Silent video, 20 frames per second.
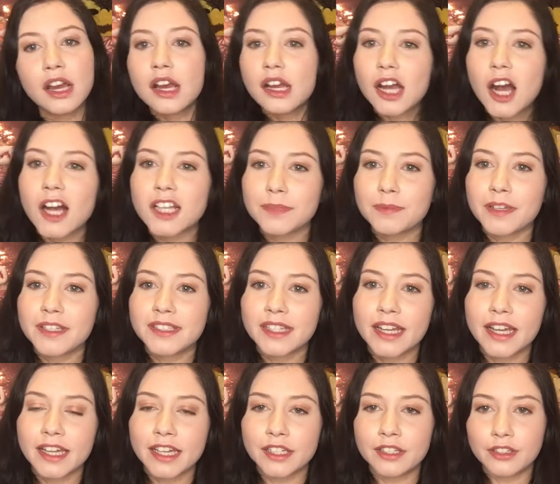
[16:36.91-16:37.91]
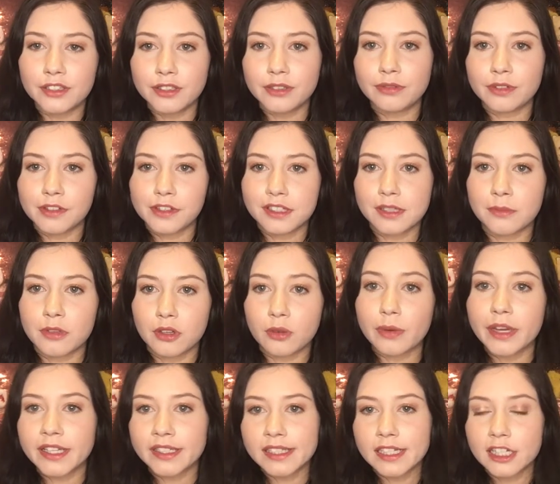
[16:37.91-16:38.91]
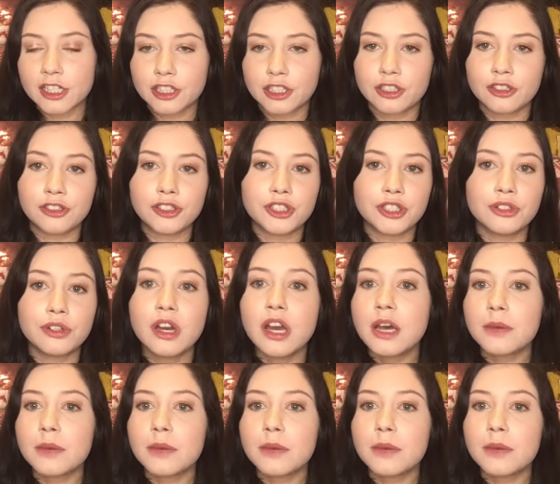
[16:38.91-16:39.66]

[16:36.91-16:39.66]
cosplays that I can do with some of the wigs that I showed you,